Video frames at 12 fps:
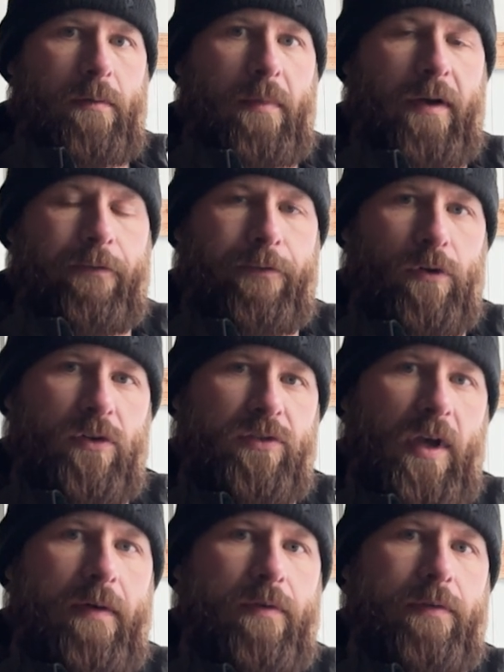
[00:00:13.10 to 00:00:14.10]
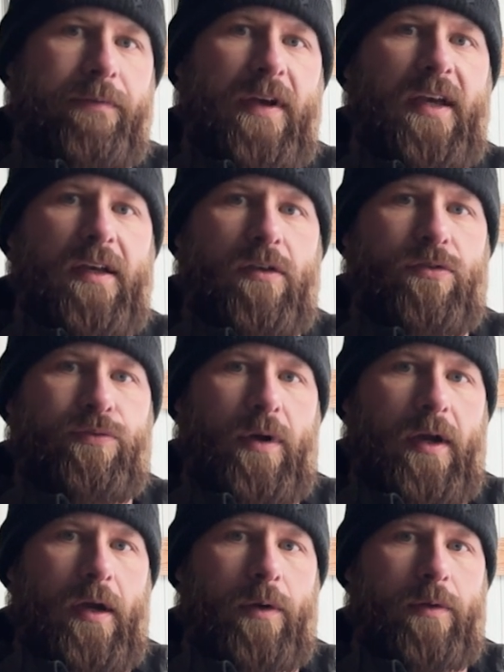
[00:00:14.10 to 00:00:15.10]
my first ever Vegas
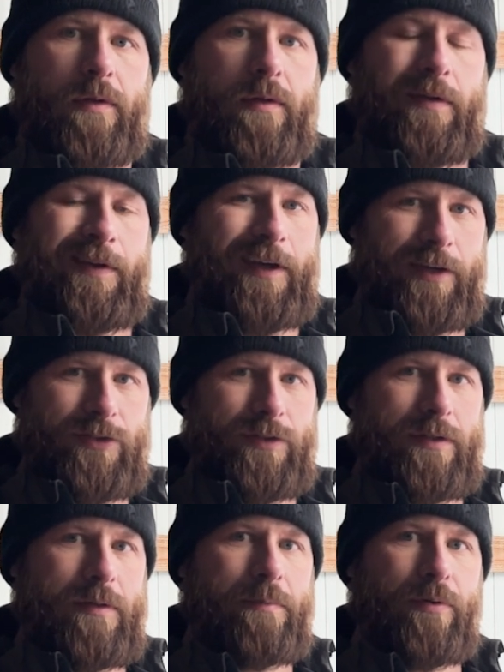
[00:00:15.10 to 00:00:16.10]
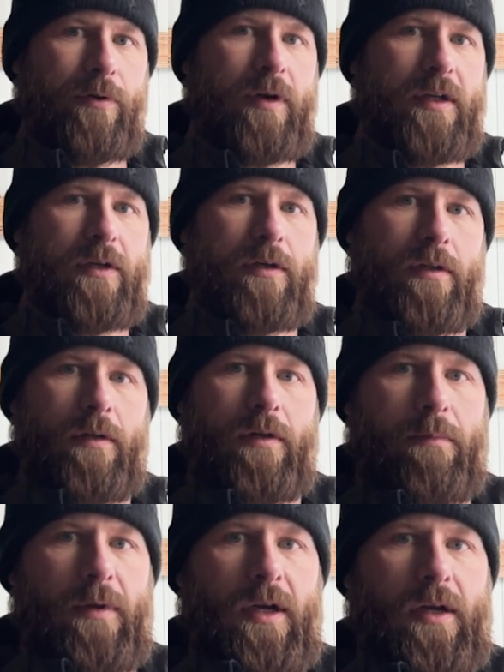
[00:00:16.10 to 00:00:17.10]
round and actually did pretty good
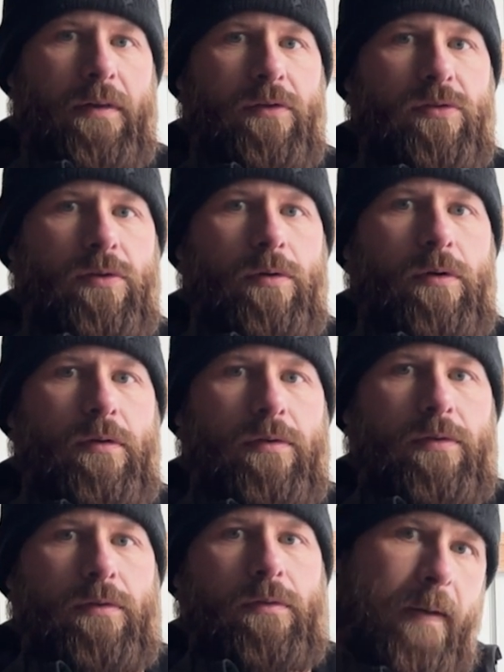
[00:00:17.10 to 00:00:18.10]
looking back on the scores.